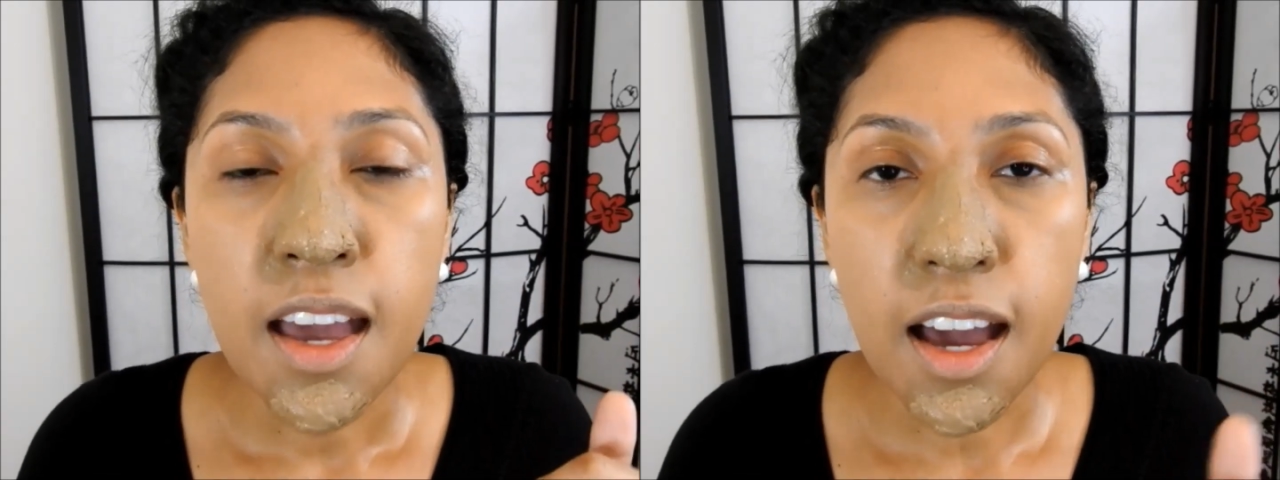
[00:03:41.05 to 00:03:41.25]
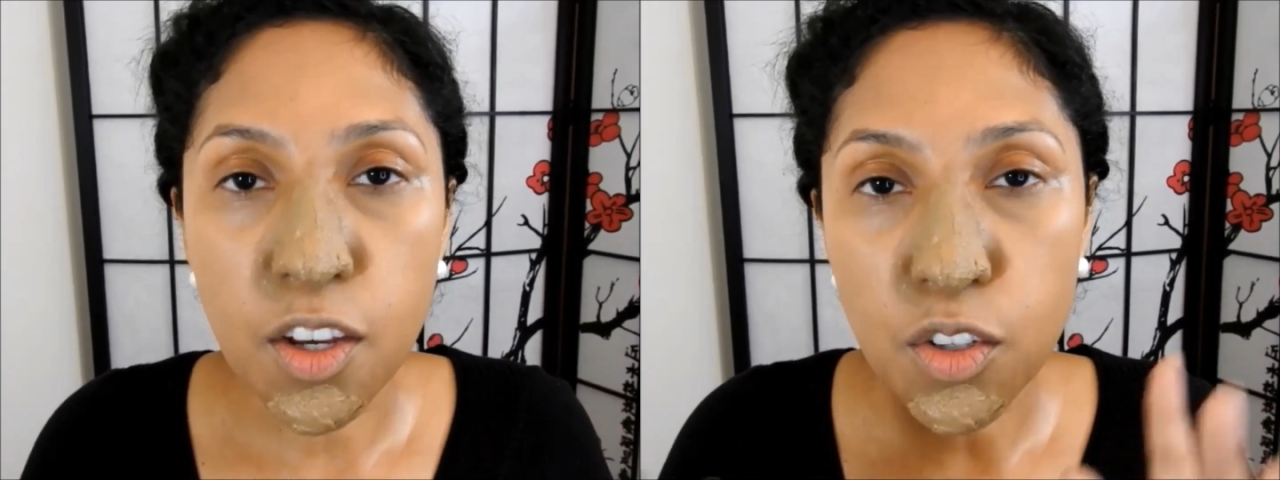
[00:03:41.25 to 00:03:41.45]

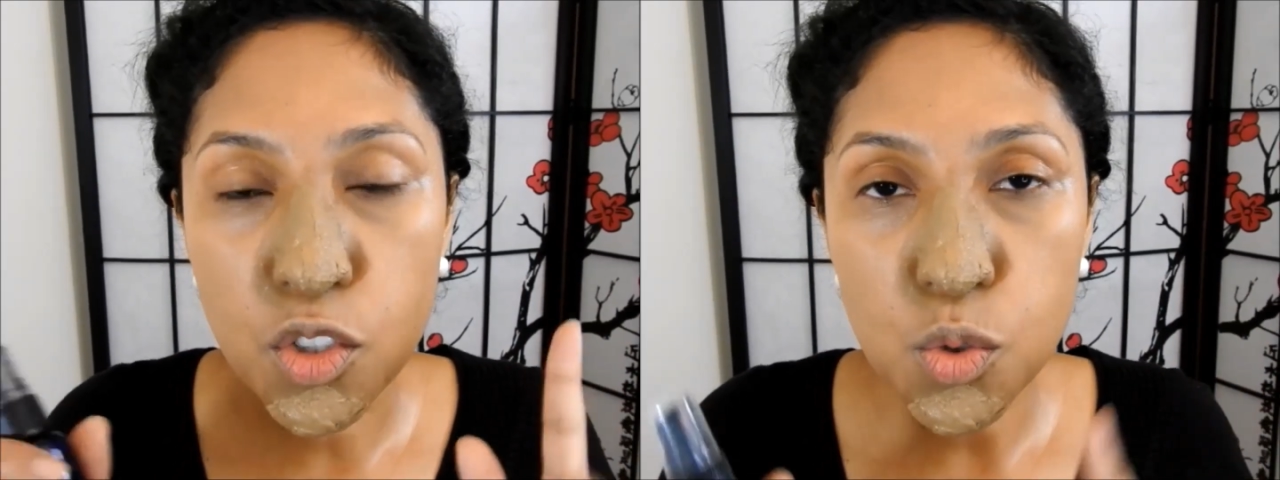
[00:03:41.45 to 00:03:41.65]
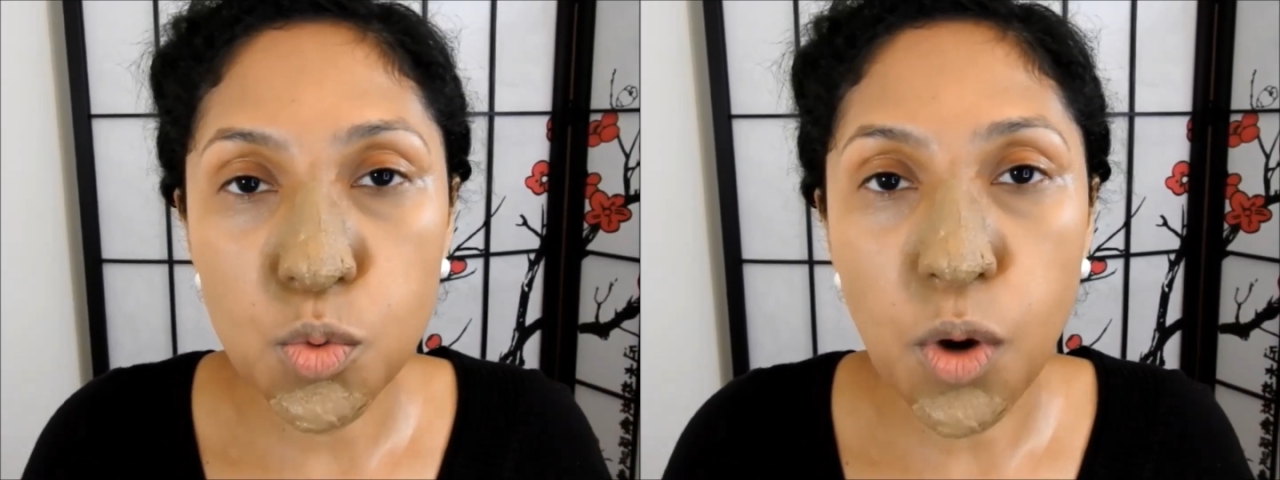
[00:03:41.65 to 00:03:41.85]
I'm
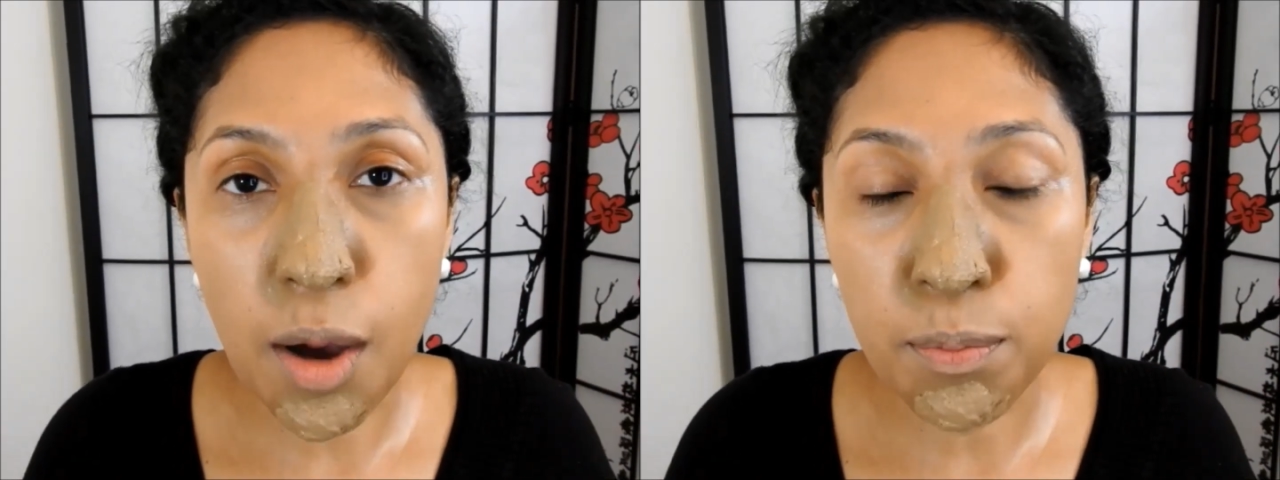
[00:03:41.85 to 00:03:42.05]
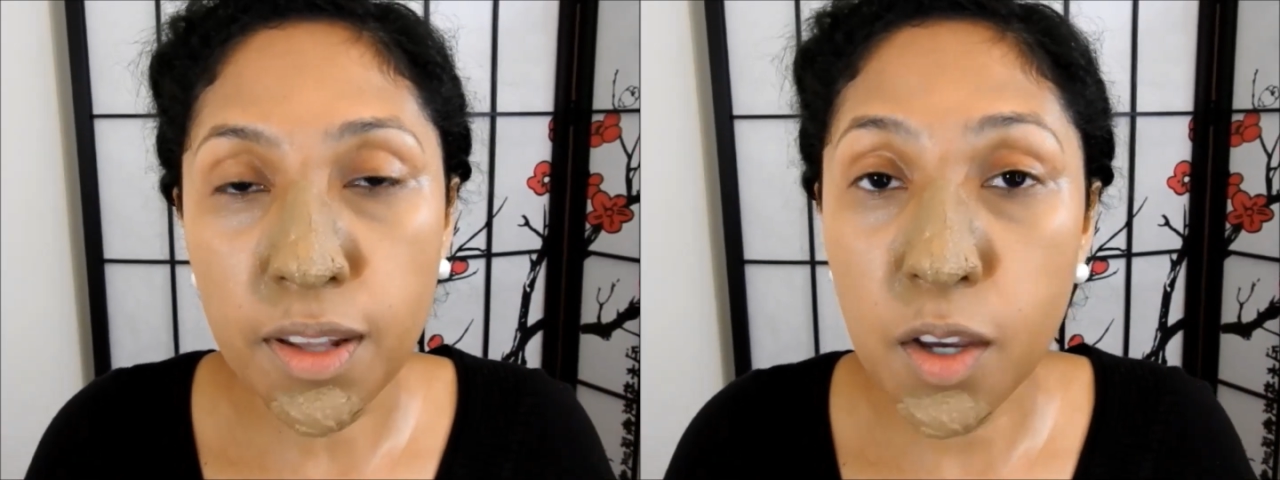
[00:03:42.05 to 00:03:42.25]
going to
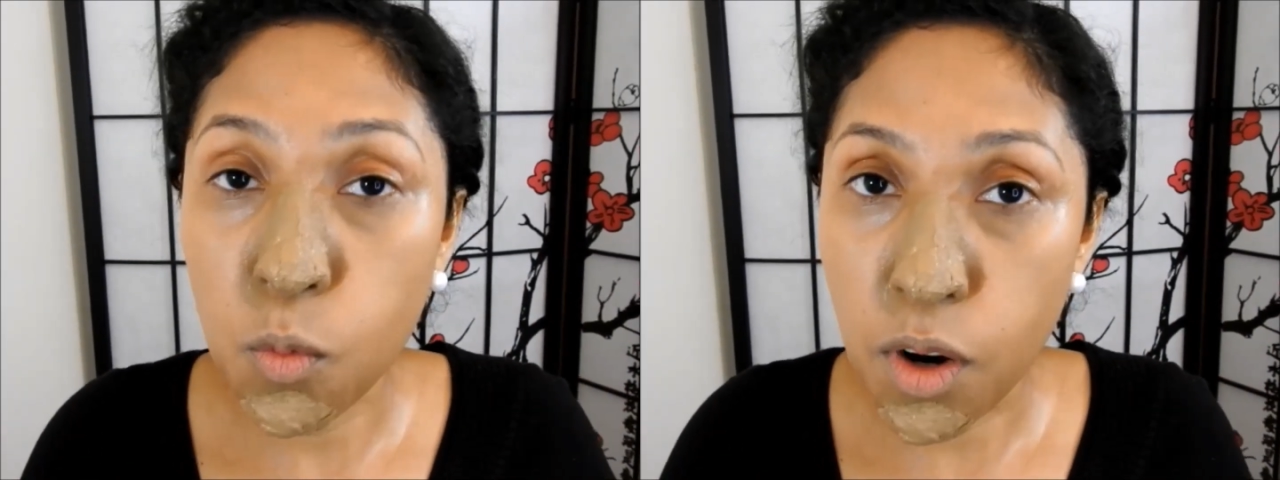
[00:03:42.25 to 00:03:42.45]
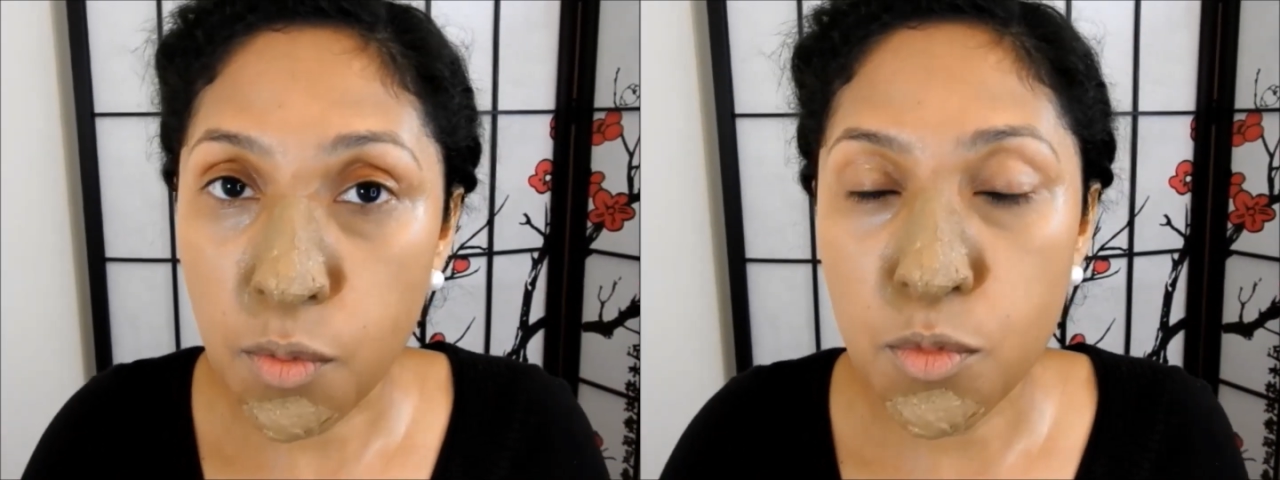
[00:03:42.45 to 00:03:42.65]
apply
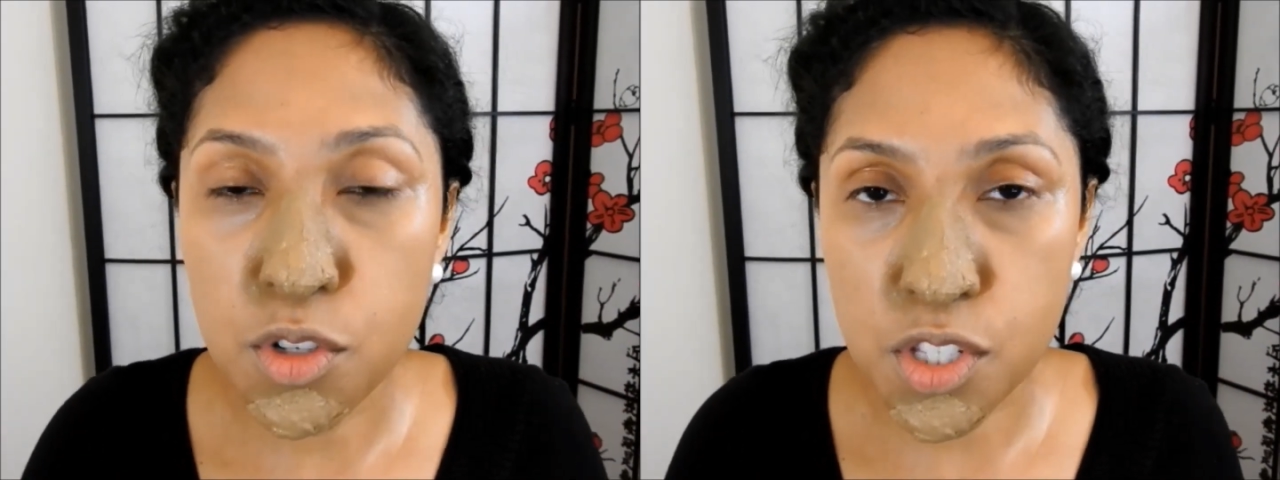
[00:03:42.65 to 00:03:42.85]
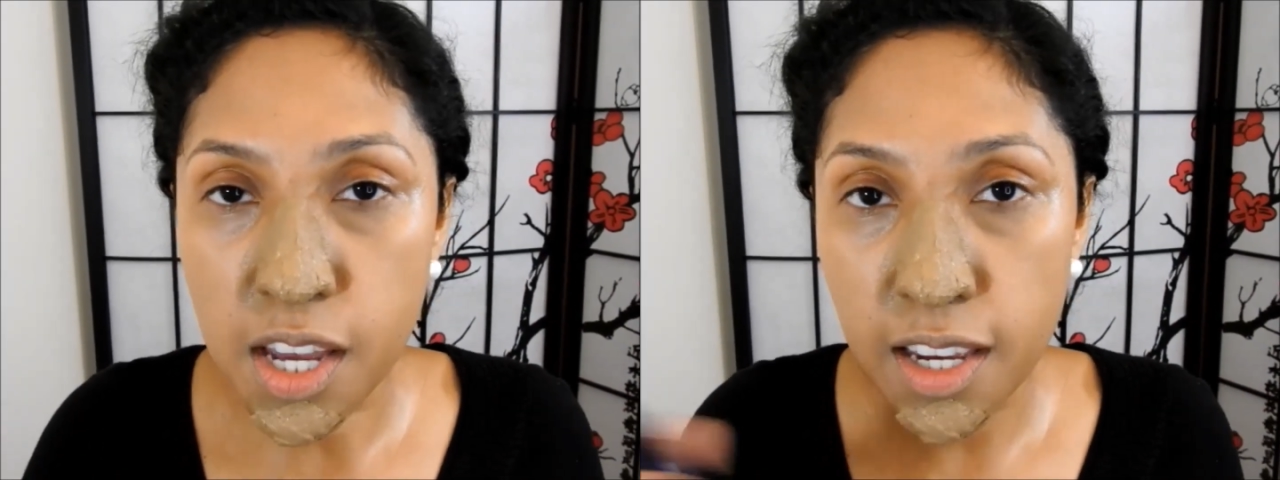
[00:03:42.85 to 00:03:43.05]
one
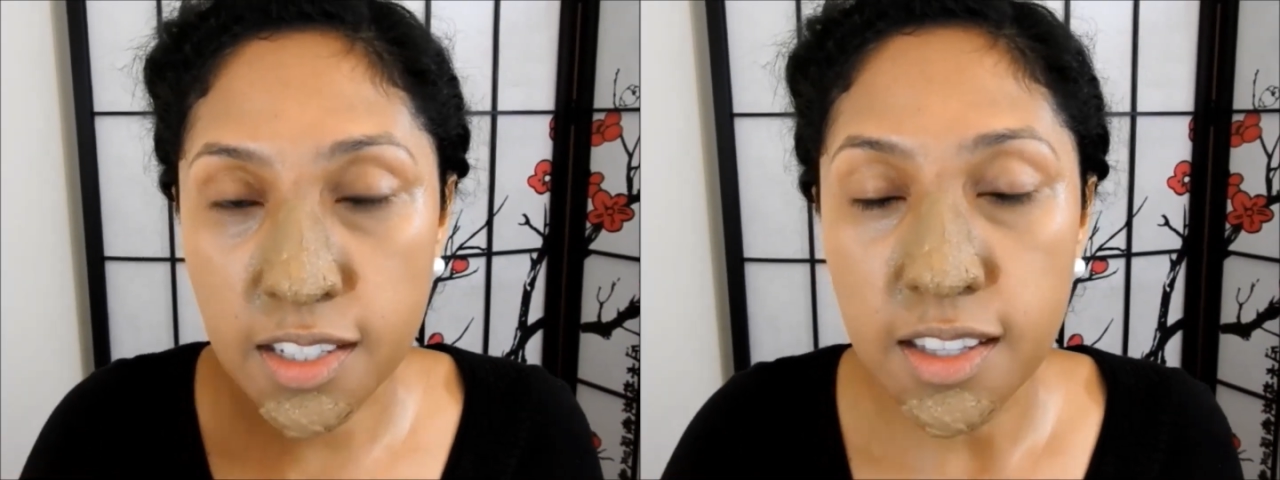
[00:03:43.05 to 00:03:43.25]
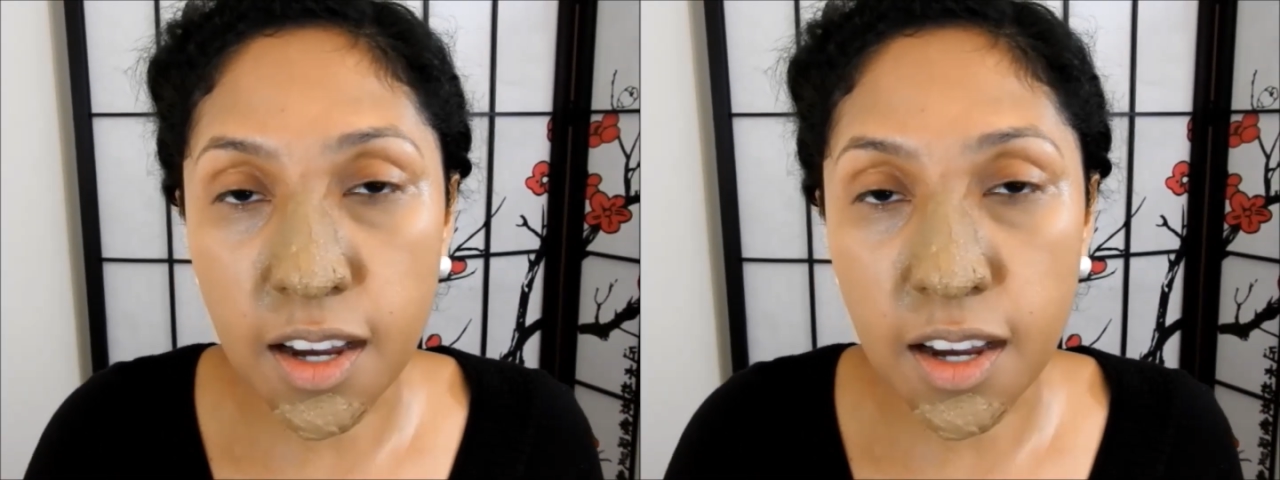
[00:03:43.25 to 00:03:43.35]
more time